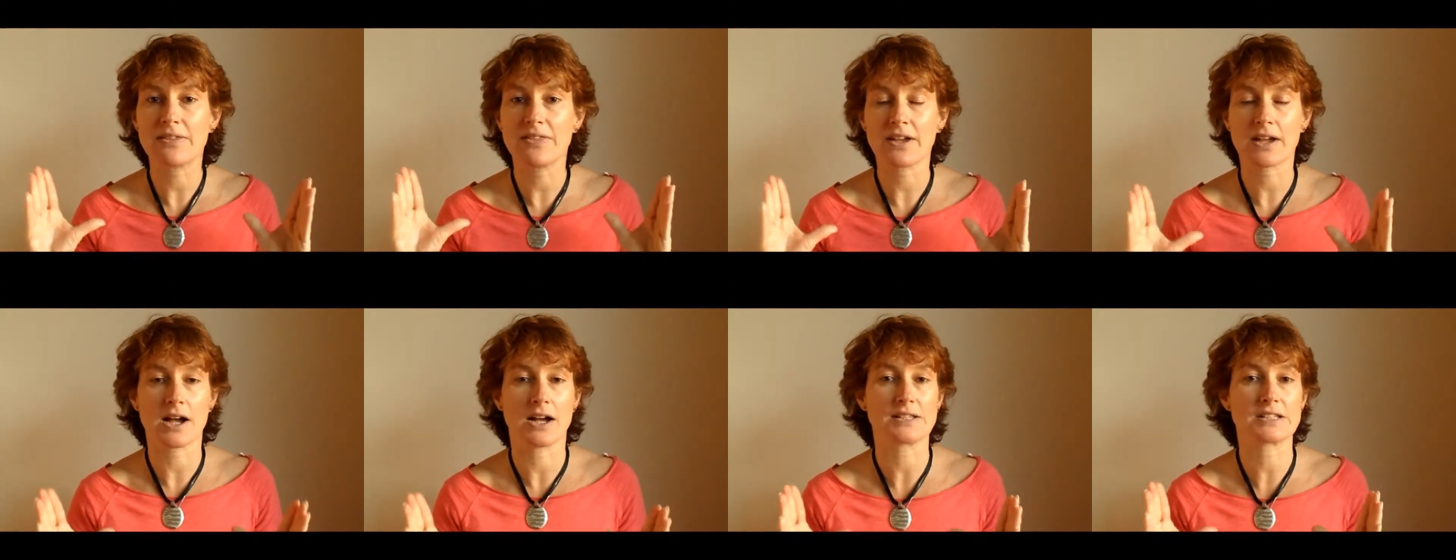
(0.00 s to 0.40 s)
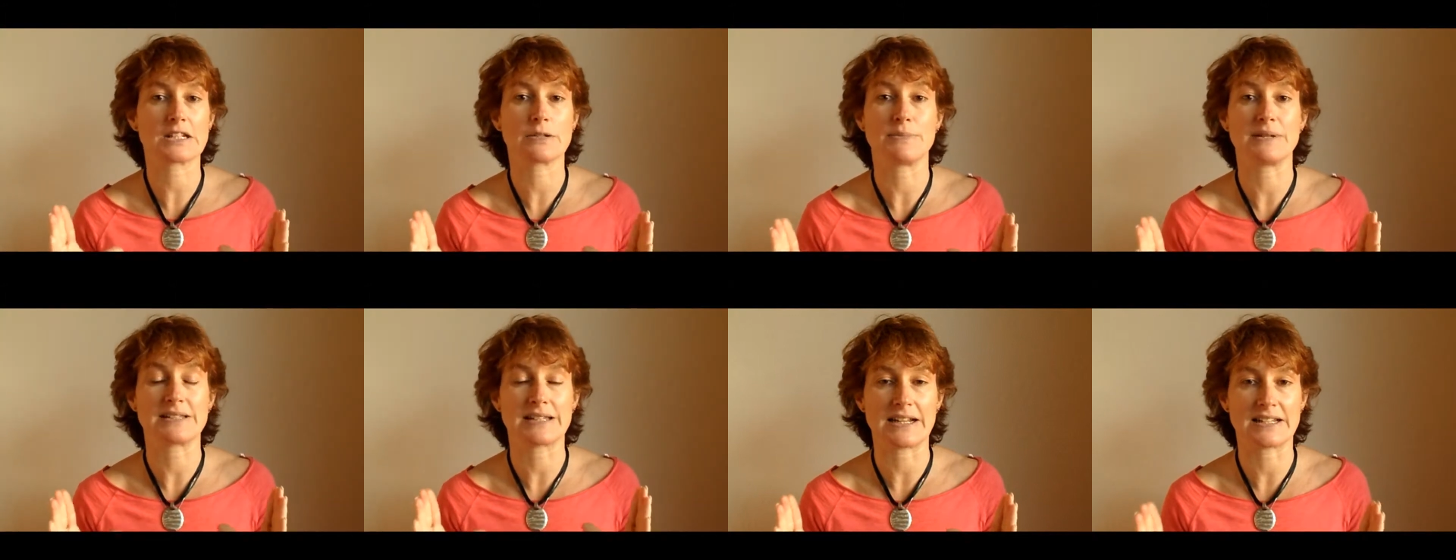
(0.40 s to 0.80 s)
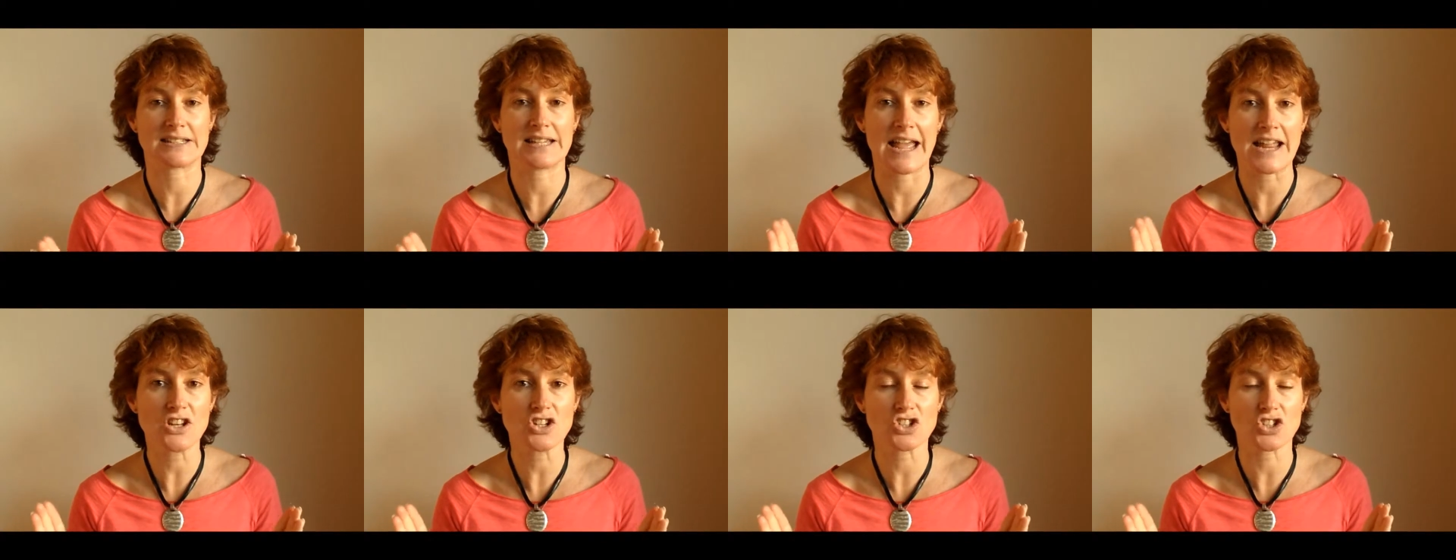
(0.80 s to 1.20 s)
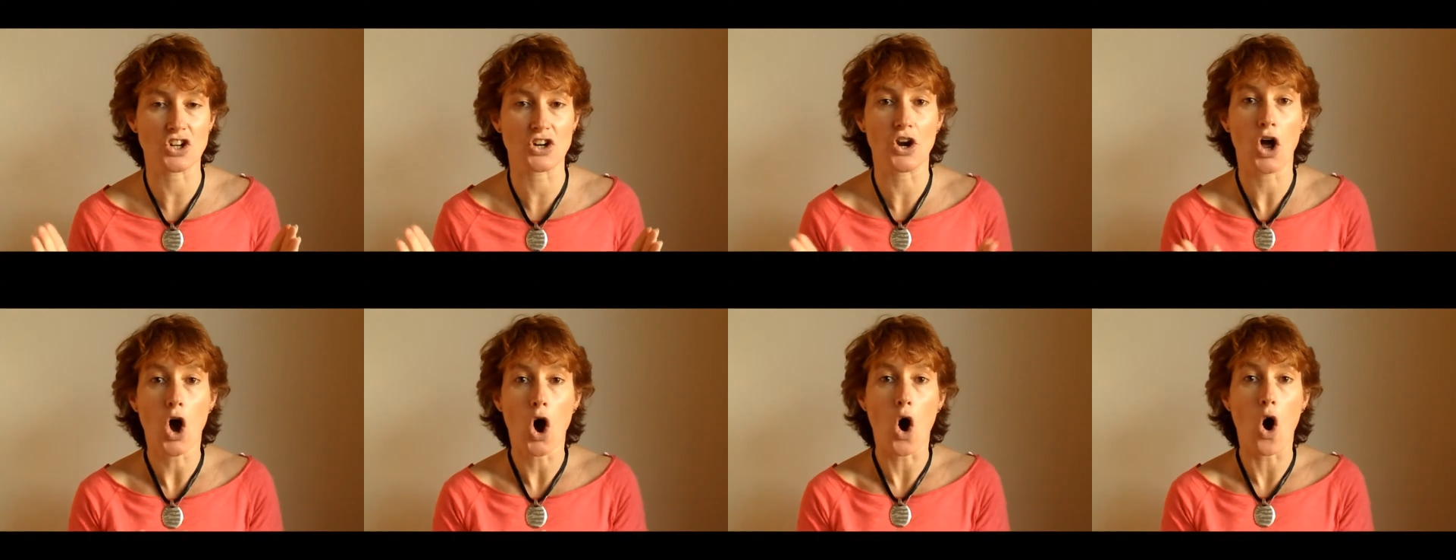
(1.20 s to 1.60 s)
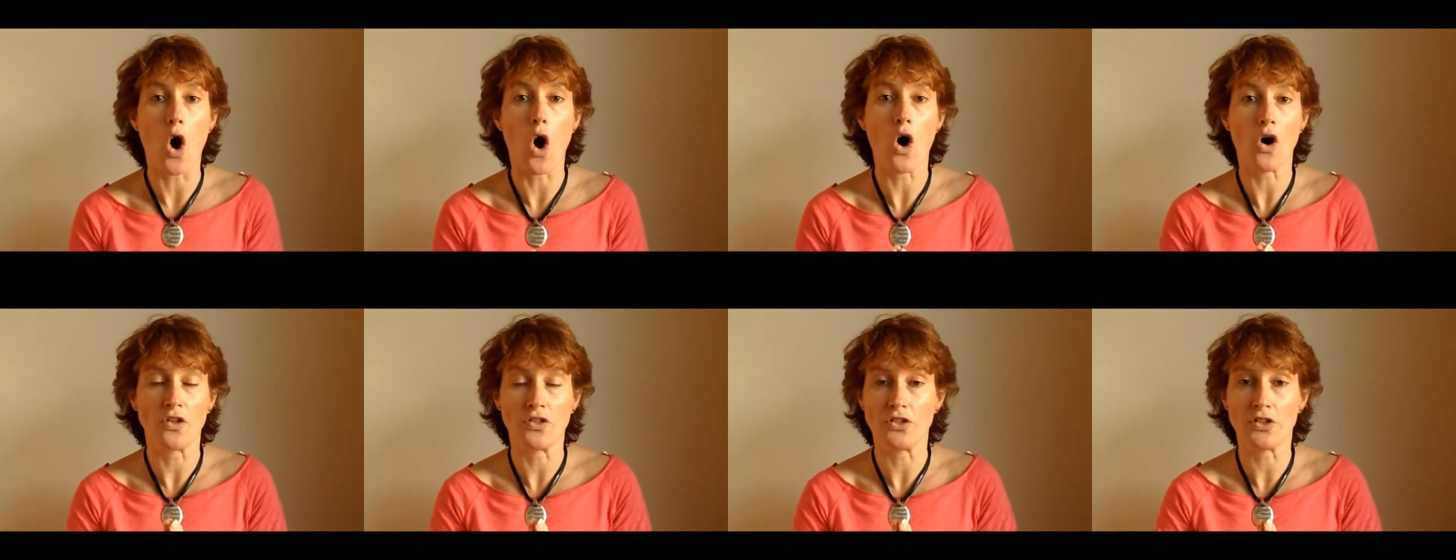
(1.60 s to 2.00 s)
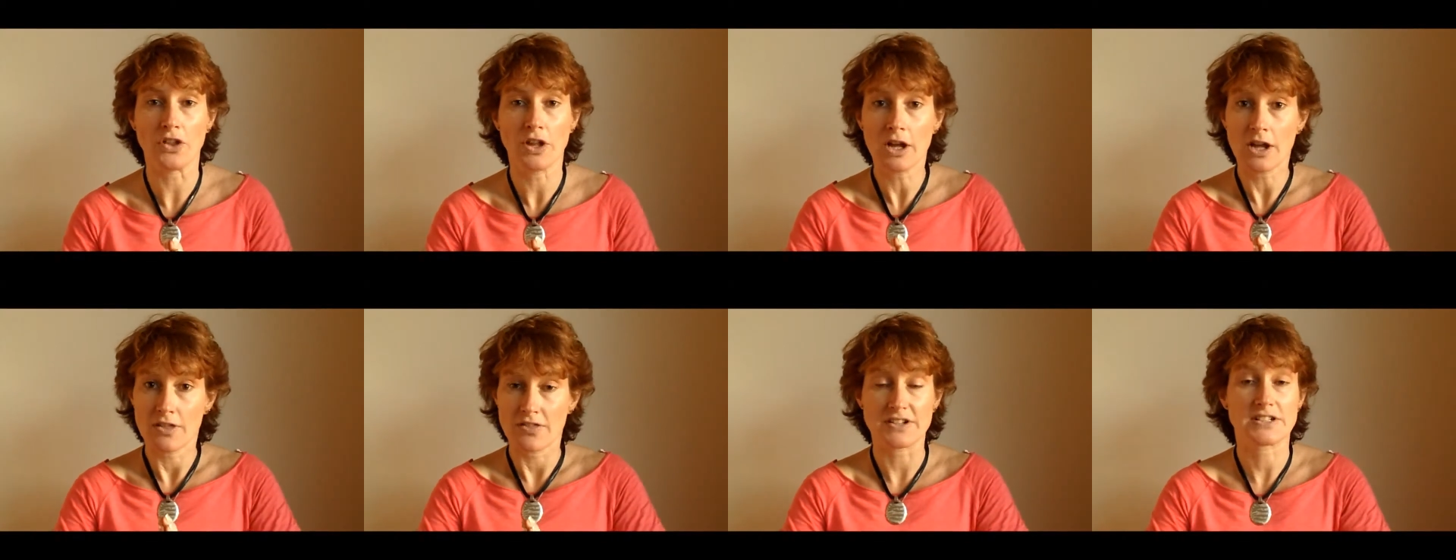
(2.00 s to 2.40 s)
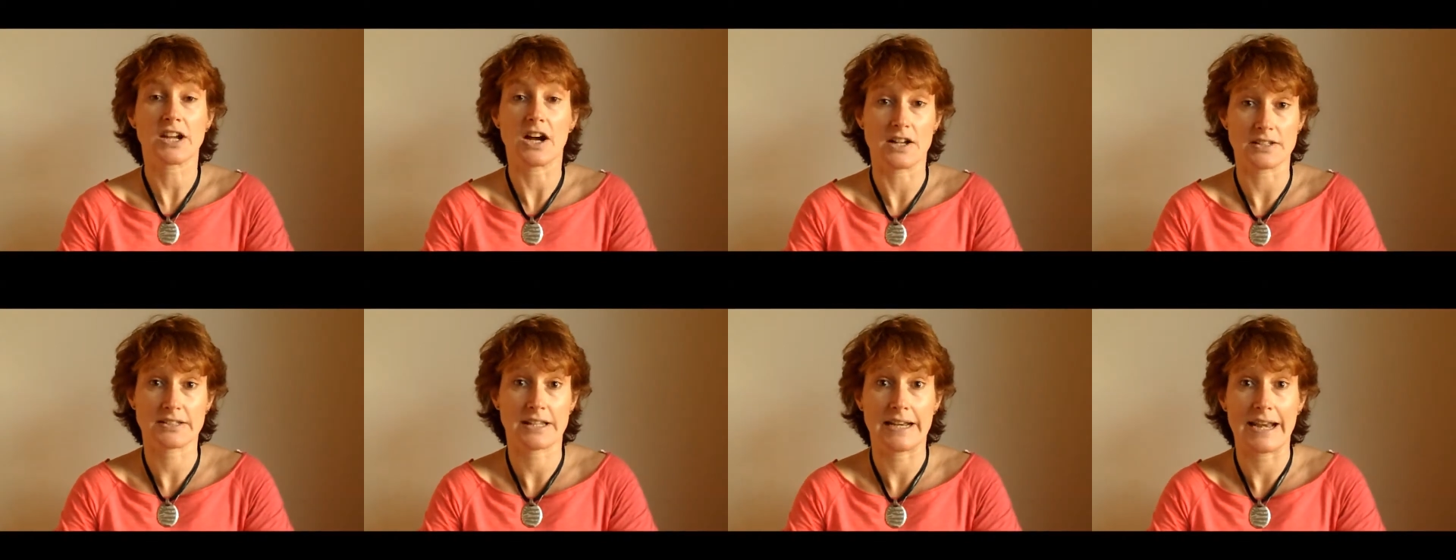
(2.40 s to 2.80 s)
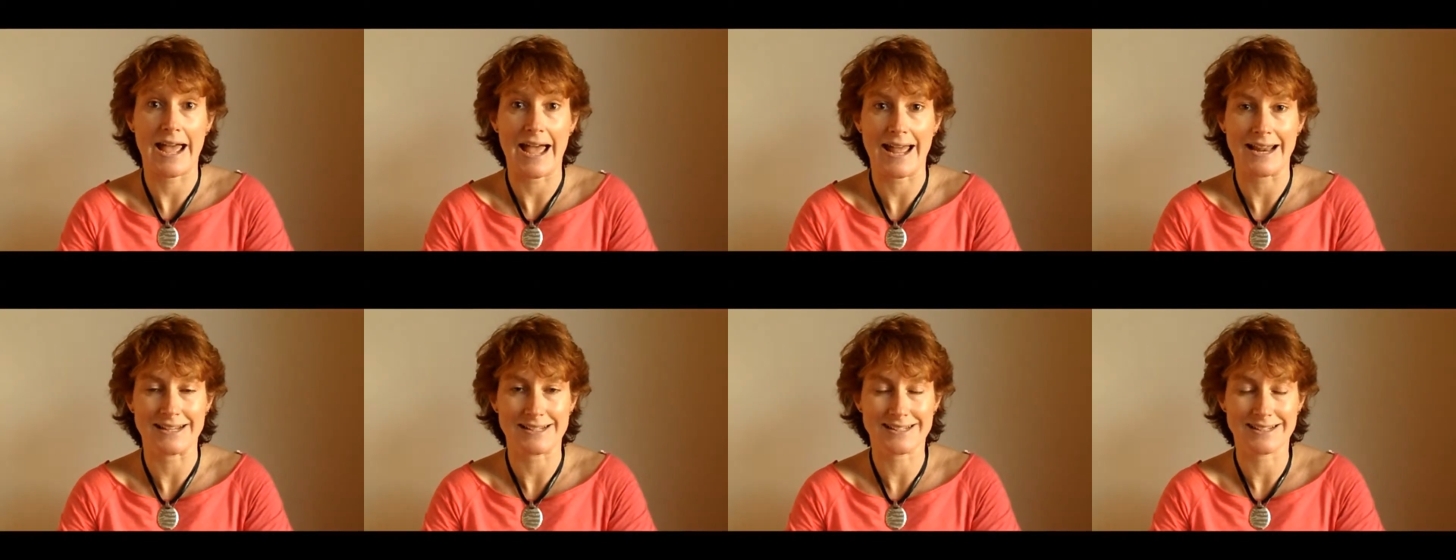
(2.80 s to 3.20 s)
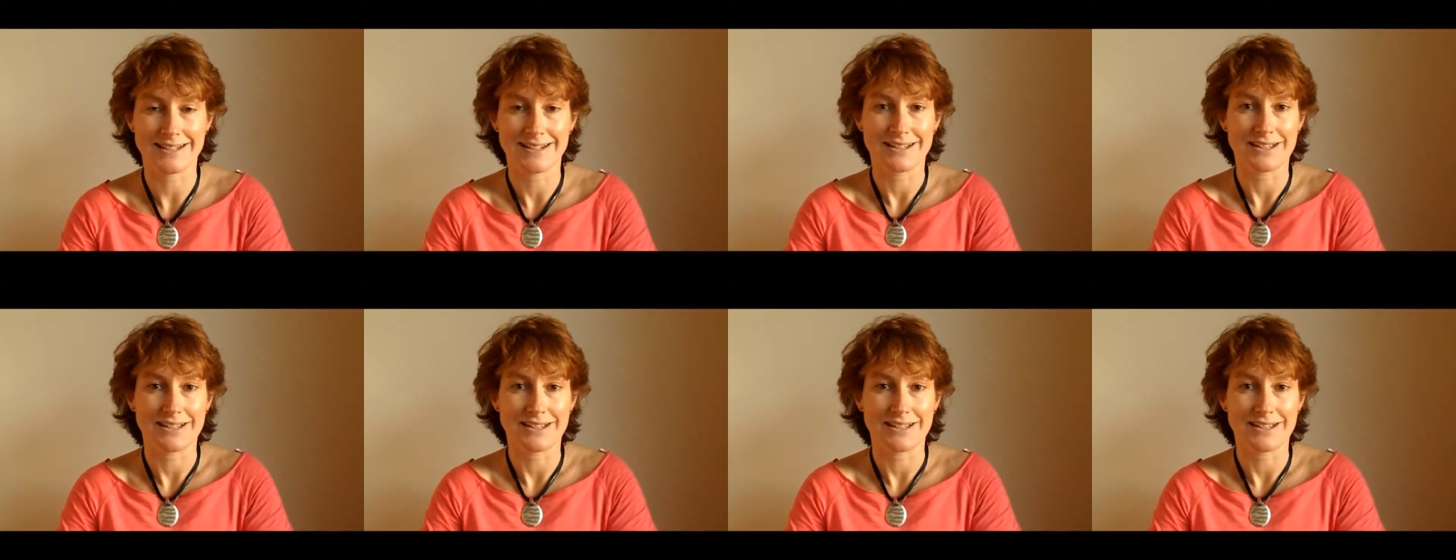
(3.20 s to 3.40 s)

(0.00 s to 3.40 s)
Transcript: the customer's attention on the task in hand.